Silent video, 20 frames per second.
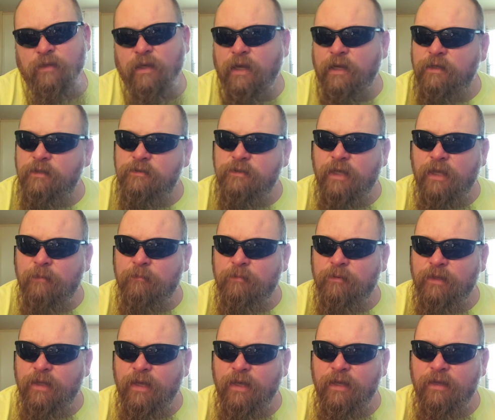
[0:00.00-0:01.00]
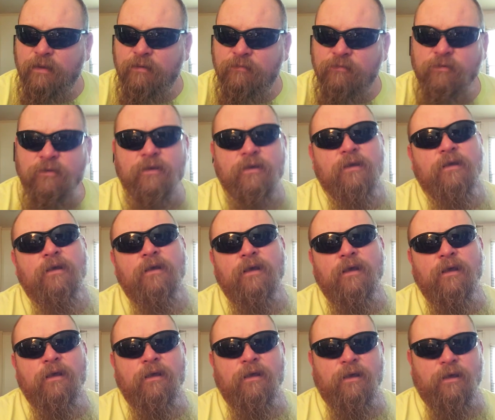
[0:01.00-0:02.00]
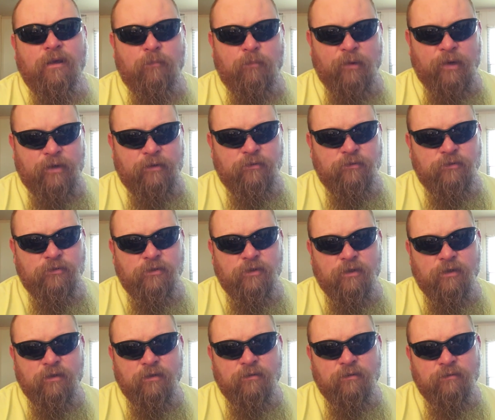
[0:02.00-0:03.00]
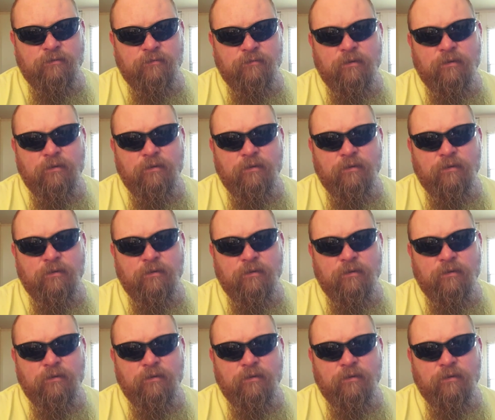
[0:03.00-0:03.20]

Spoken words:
I just happen to have a brand new jug